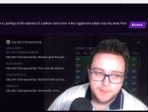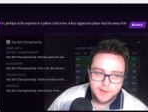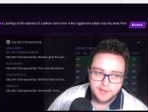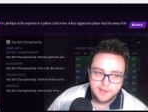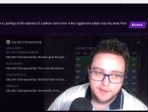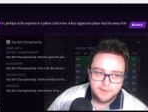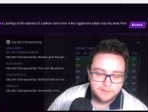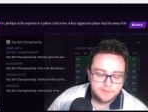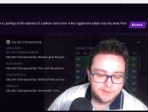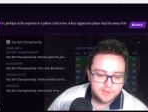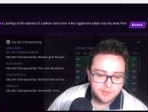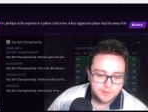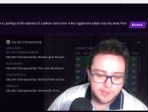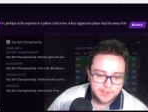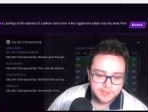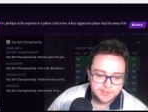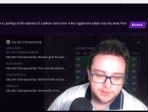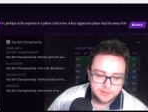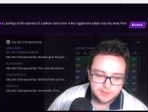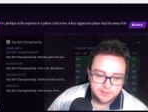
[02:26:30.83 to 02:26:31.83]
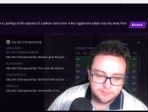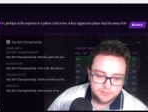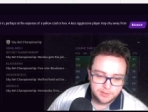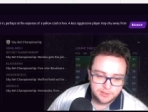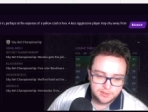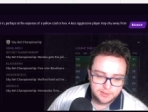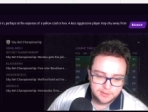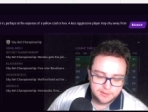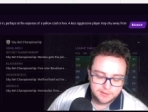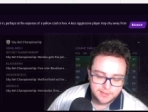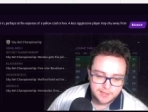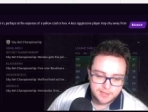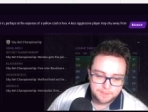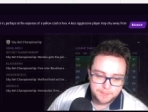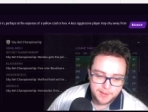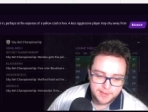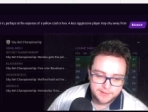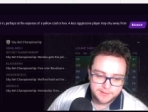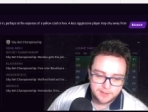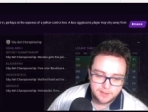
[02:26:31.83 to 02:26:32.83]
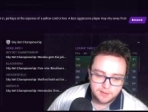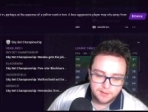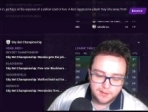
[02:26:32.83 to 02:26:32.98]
many to actually really... It depends on a